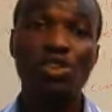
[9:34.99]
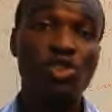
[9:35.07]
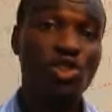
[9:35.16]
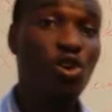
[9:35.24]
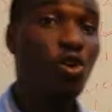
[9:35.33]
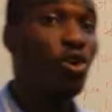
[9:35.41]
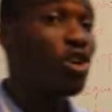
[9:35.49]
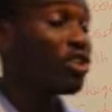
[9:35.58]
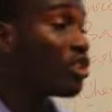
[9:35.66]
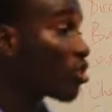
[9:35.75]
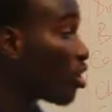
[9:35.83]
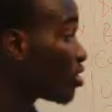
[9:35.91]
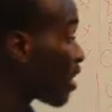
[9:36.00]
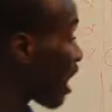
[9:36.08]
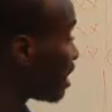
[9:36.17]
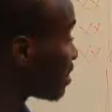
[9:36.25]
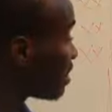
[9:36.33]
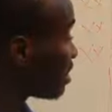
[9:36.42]
So the contra
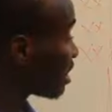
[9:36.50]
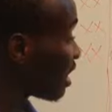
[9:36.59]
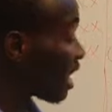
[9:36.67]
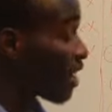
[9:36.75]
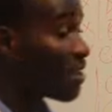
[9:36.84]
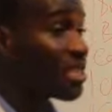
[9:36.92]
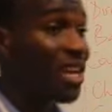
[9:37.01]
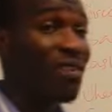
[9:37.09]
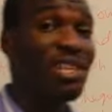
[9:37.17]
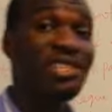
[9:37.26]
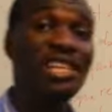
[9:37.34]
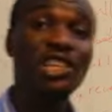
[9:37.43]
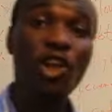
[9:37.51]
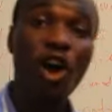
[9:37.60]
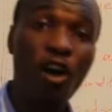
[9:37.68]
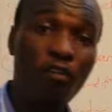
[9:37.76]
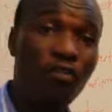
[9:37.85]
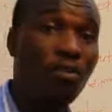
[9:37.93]
entries generally serve as a set
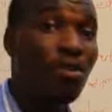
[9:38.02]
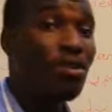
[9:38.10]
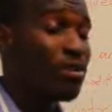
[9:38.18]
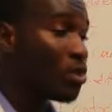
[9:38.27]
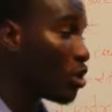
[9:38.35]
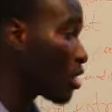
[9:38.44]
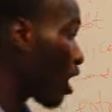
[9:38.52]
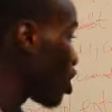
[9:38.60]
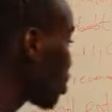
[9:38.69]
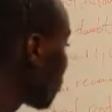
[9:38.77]
off. So you can also